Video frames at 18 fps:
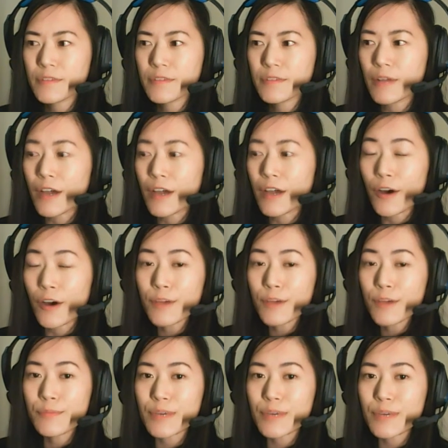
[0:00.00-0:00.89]
Well, I
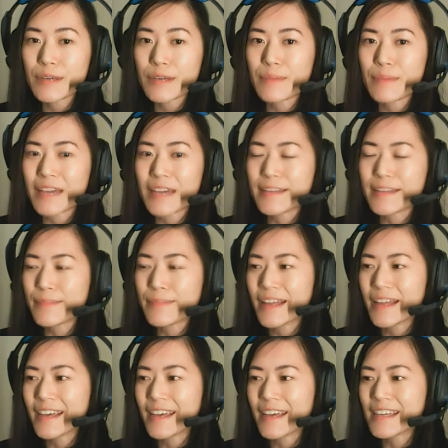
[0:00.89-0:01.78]
hope we're mainly
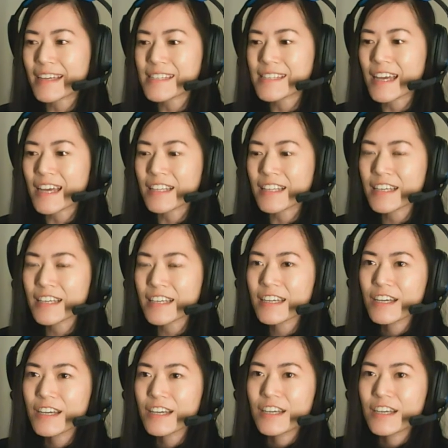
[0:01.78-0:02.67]
playing as Ellie.